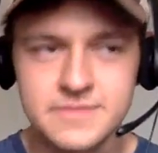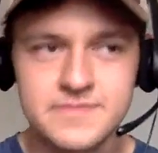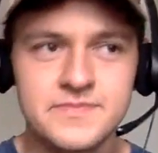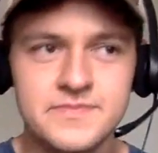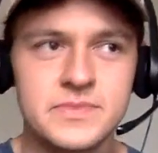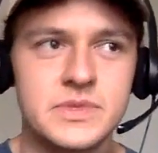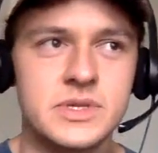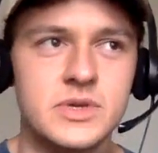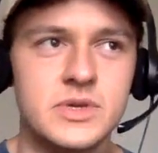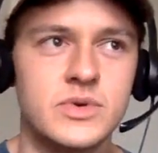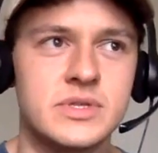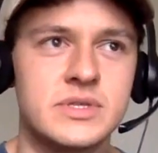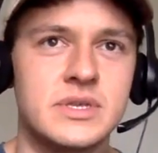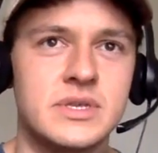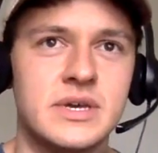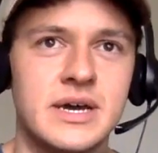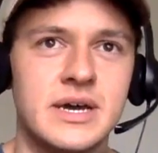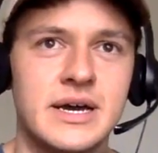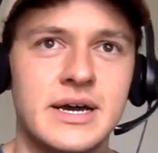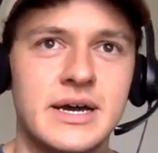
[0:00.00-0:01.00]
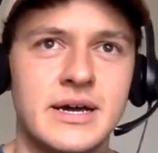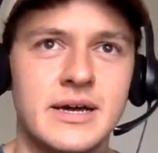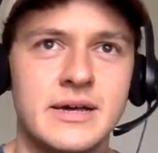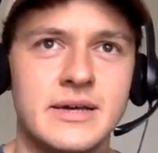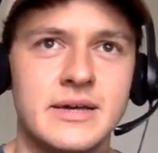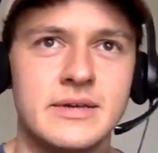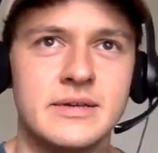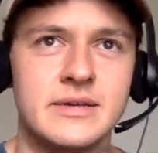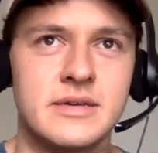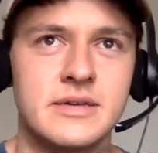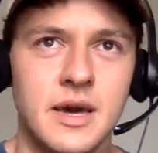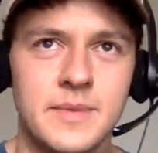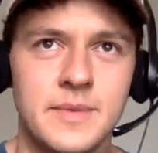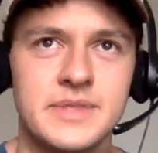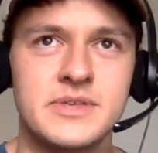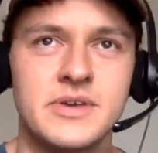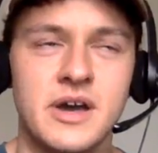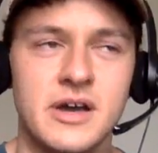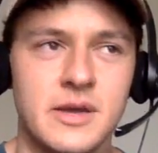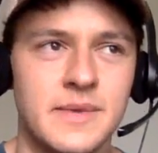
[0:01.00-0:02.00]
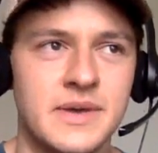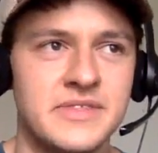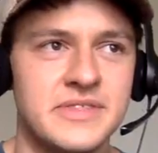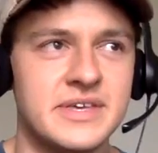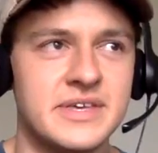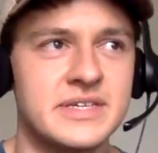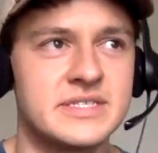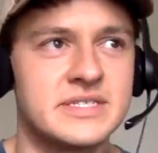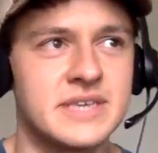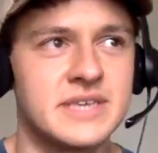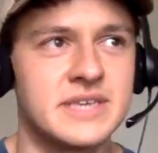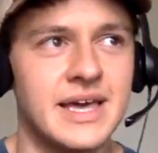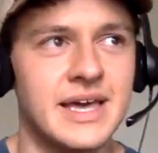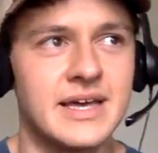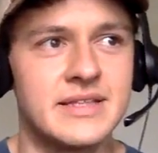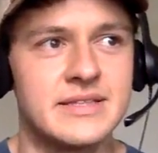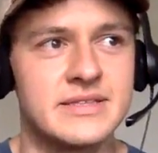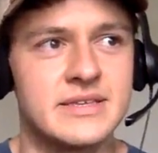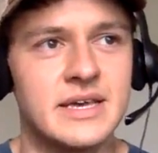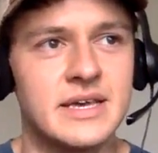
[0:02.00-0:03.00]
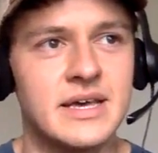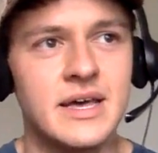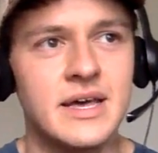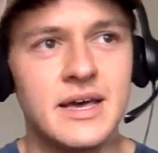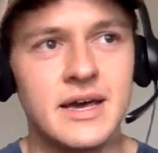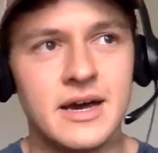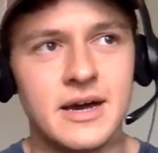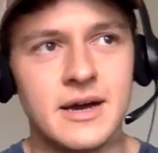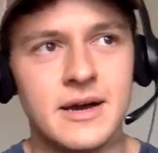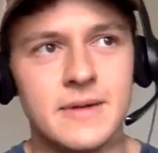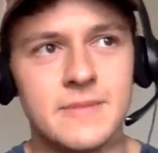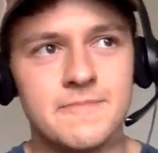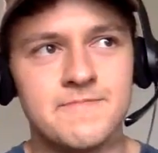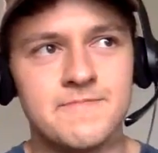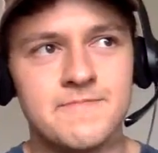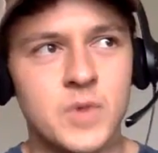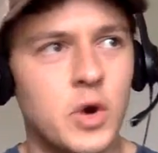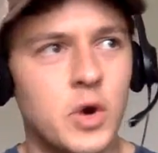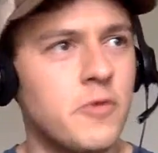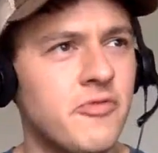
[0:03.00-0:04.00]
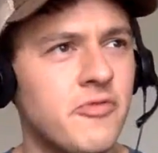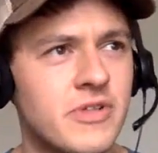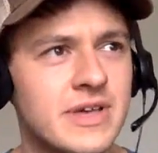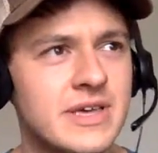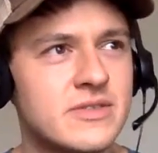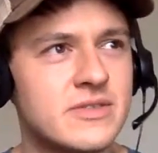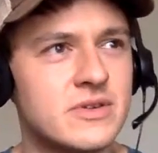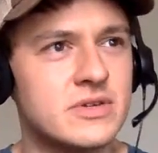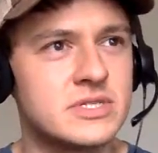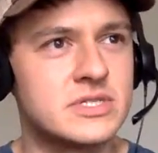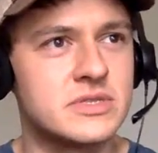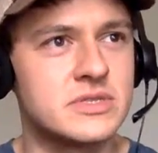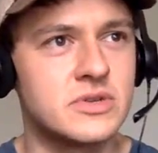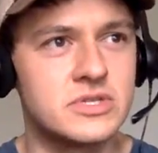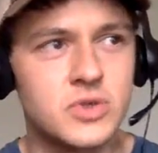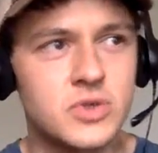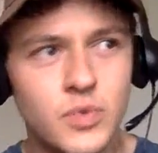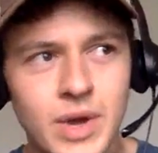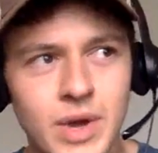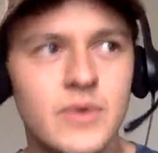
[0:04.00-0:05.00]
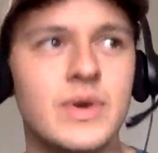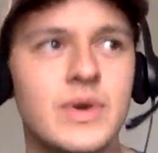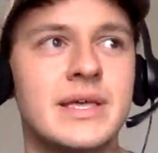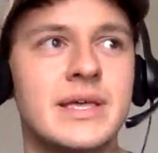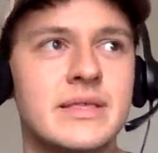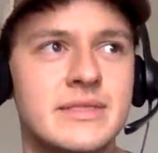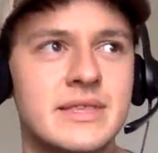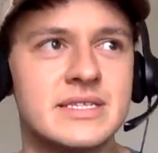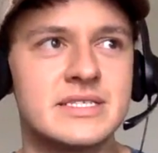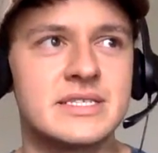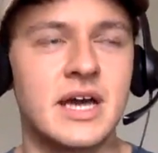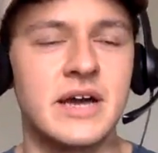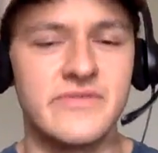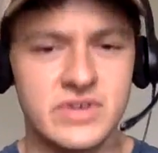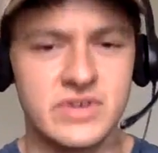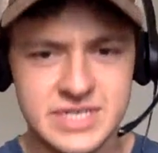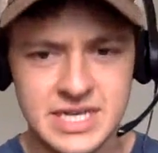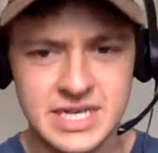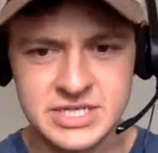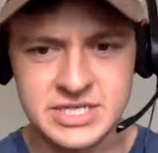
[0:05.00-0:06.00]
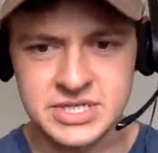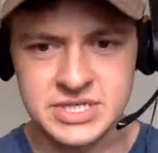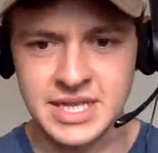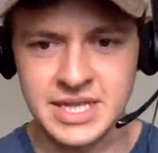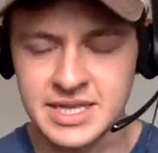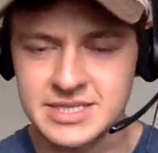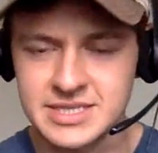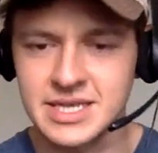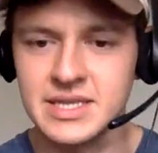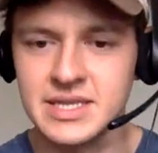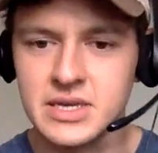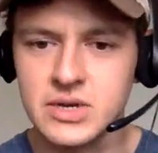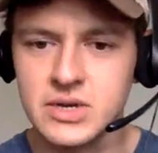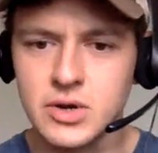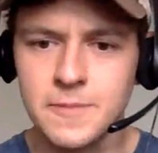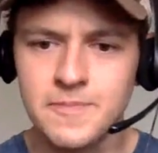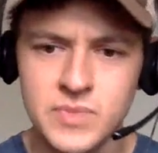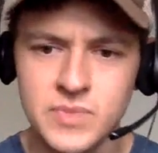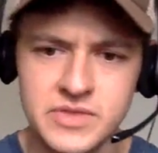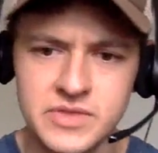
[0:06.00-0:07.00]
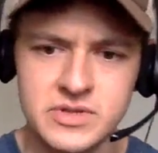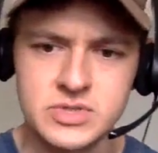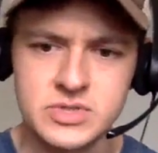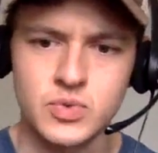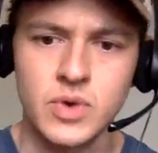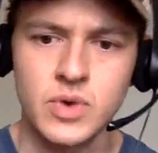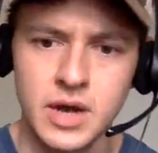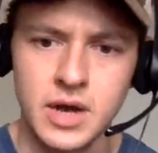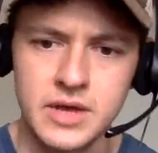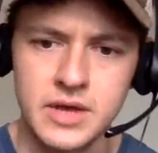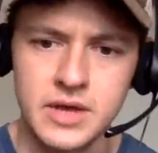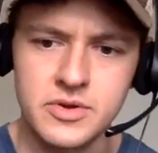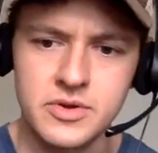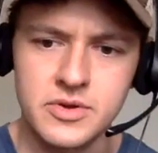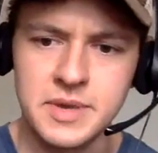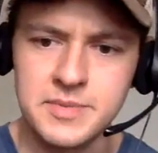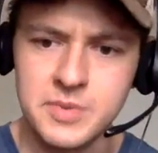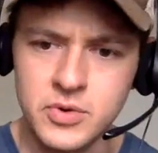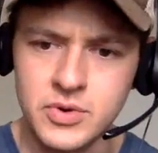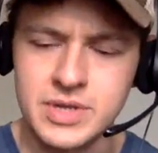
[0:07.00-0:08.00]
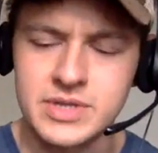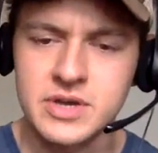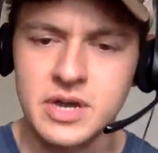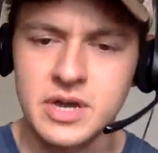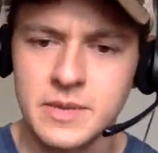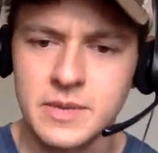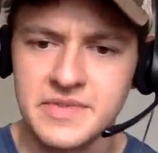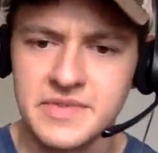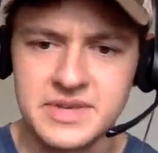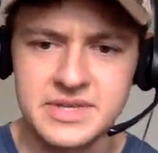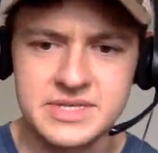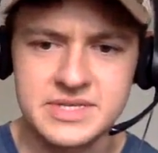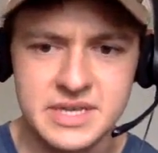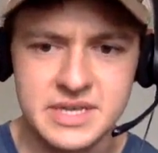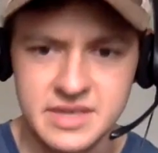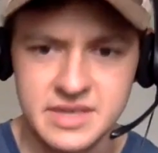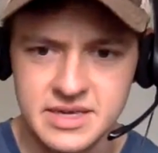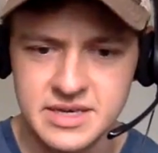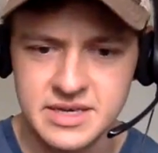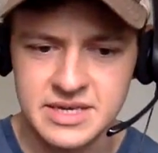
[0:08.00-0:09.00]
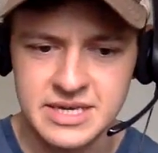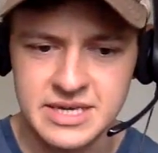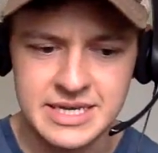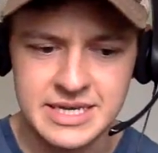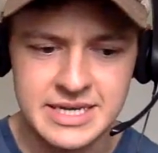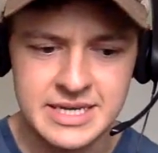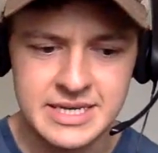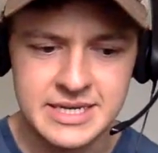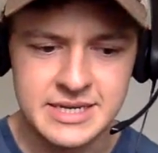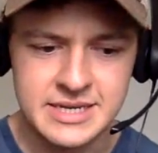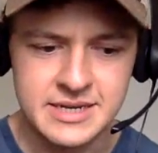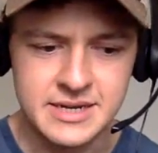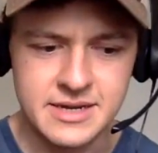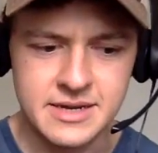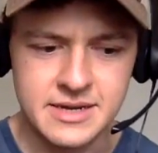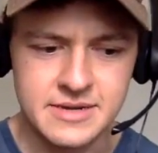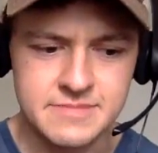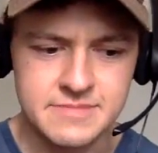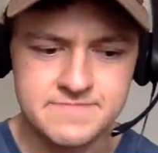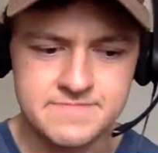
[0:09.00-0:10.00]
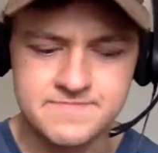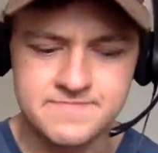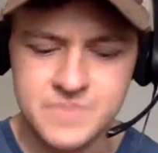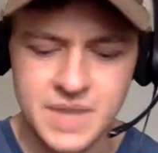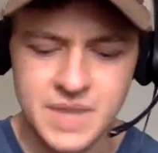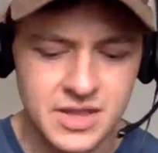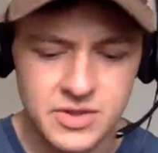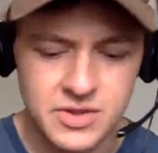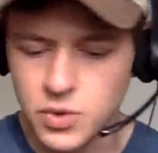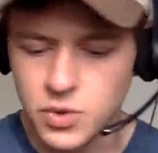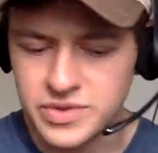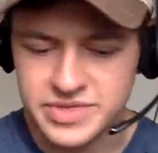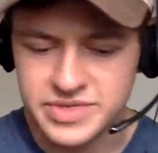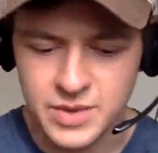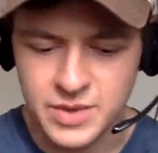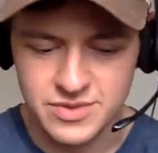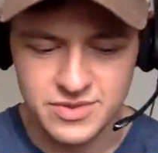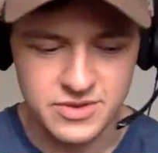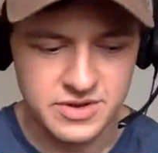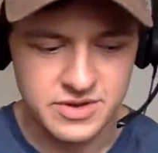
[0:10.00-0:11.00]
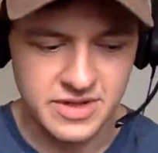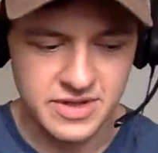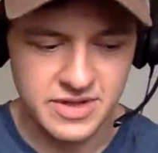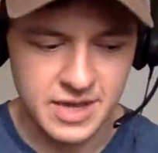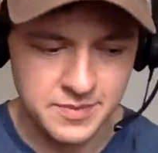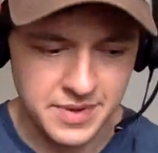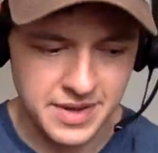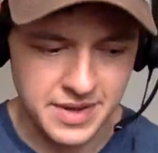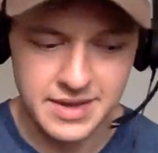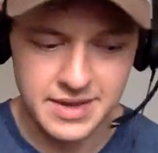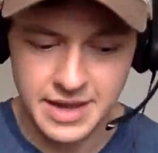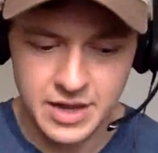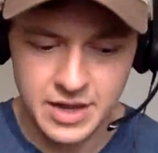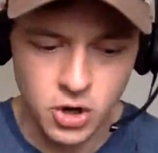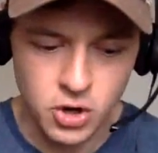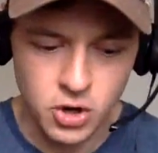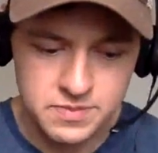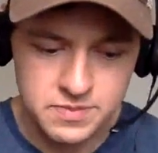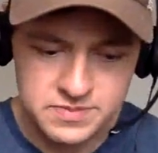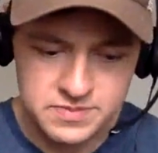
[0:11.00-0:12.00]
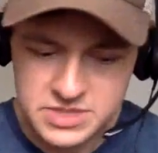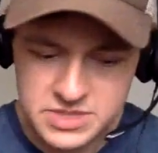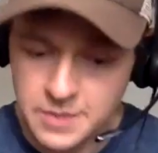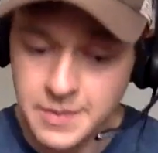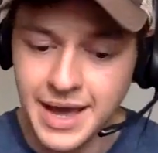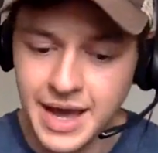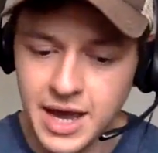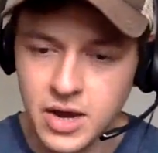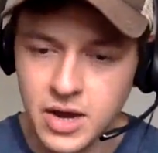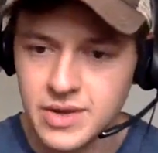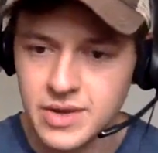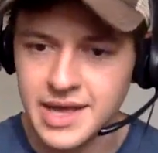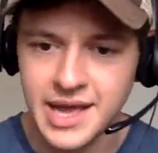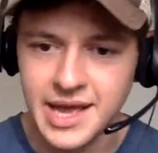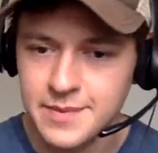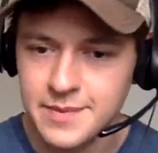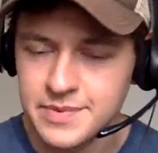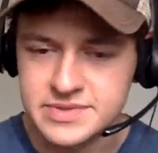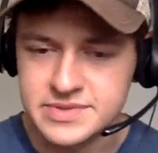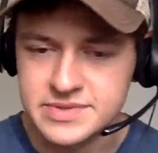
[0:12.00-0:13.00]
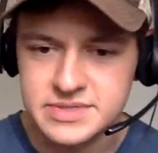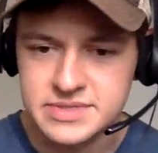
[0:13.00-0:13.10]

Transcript: would come and talk about this, and hopefully there's a way this conversation can continue, and there's other people who can talk about this. I think I don't know what that would look like, but I hope somehow it happens.